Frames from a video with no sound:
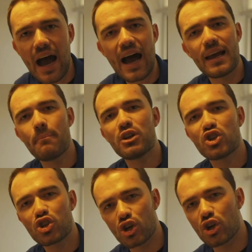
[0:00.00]
I am
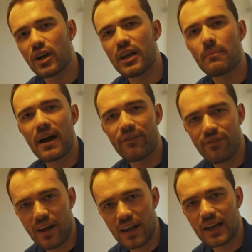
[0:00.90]
mature in my
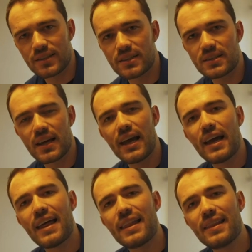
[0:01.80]
finances,
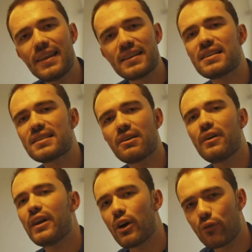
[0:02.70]
this is the
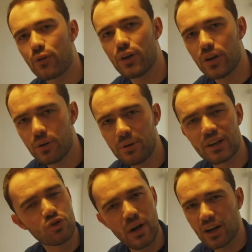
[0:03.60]
video for you,
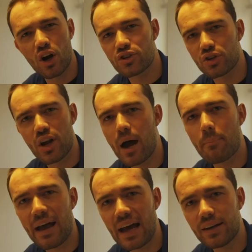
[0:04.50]
because credit cards are
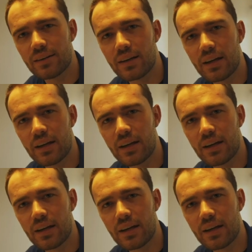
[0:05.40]
not bad.